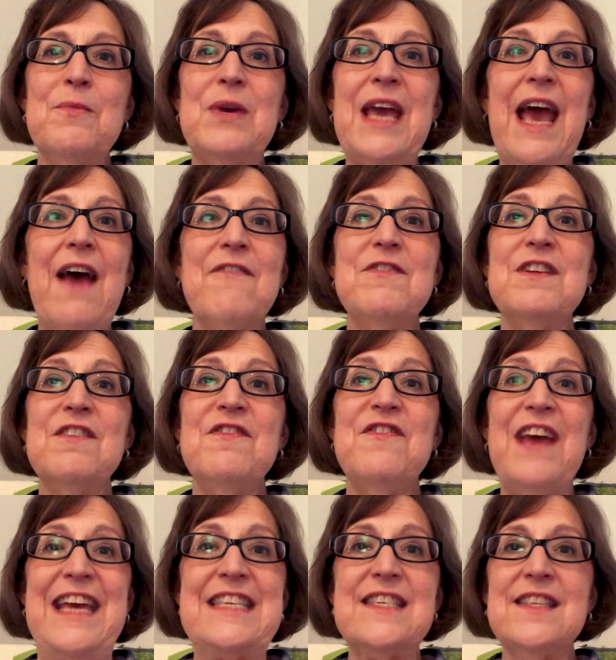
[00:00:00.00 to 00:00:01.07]
we have to
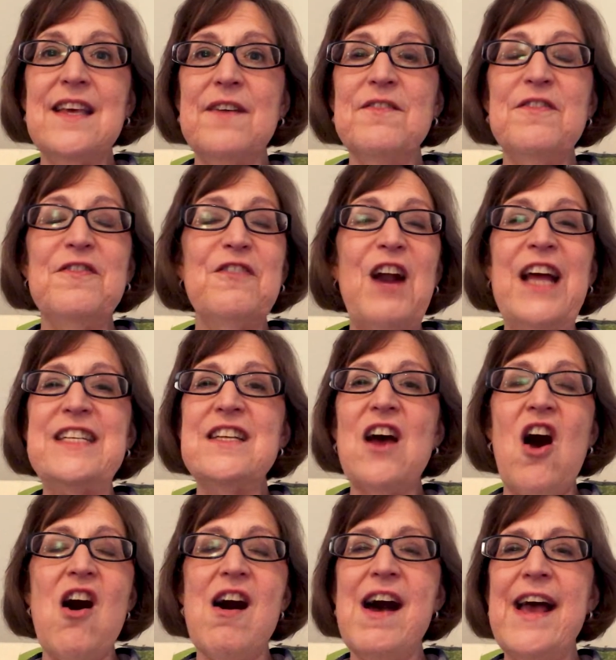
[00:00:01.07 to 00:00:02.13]
face them front
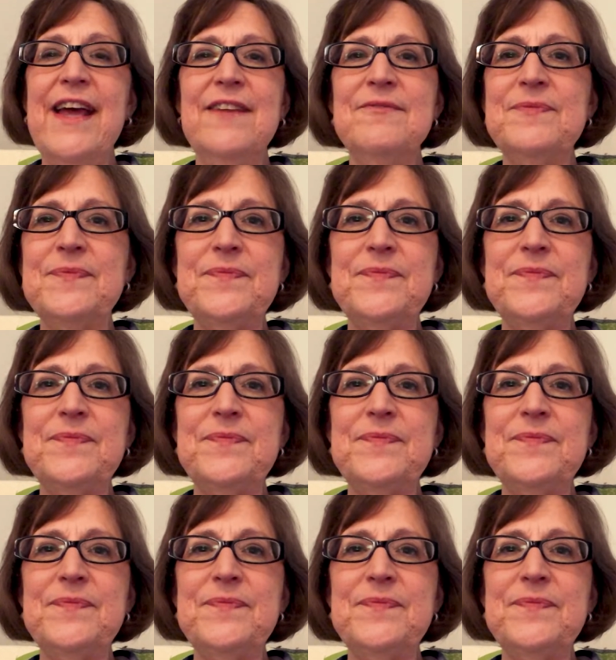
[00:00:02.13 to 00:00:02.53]
on.